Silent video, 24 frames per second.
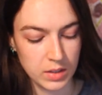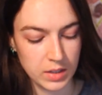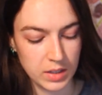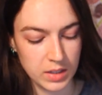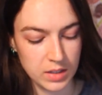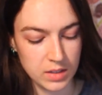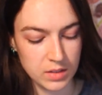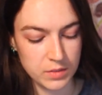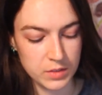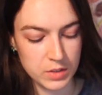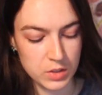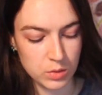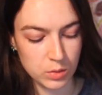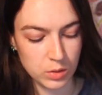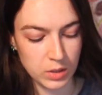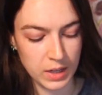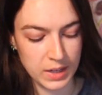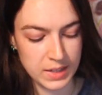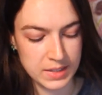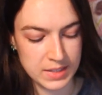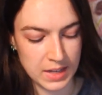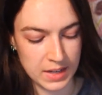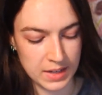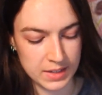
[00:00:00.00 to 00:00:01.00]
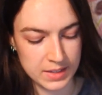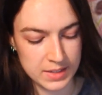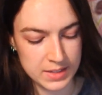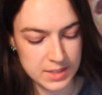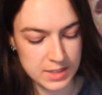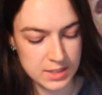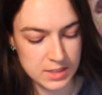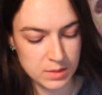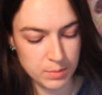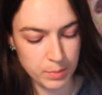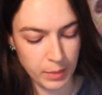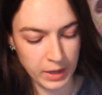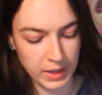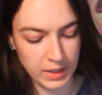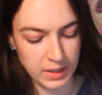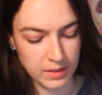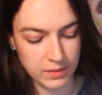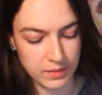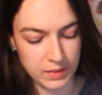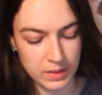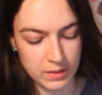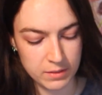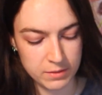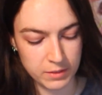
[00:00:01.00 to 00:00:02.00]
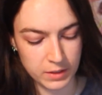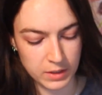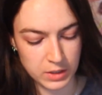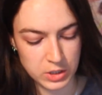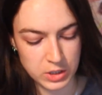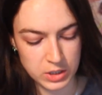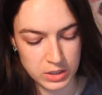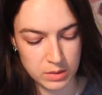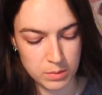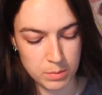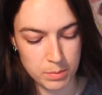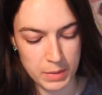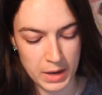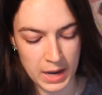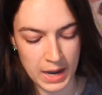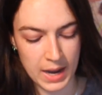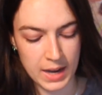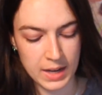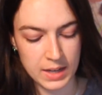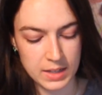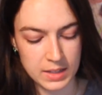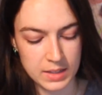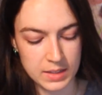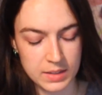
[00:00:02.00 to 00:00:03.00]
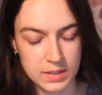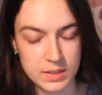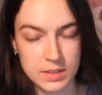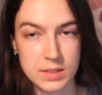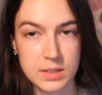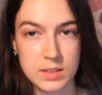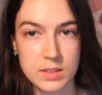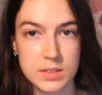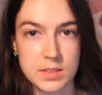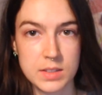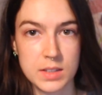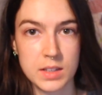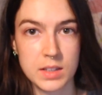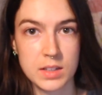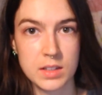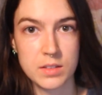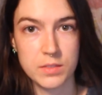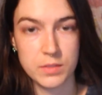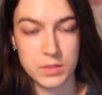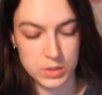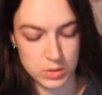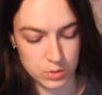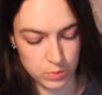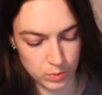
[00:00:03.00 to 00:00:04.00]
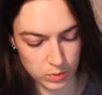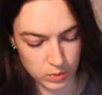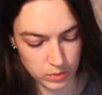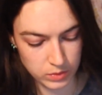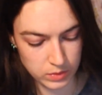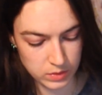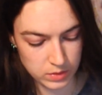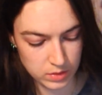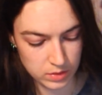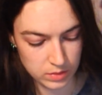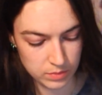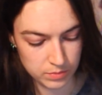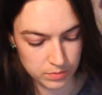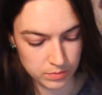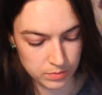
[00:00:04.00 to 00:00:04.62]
individual identities by giving function back to individuals.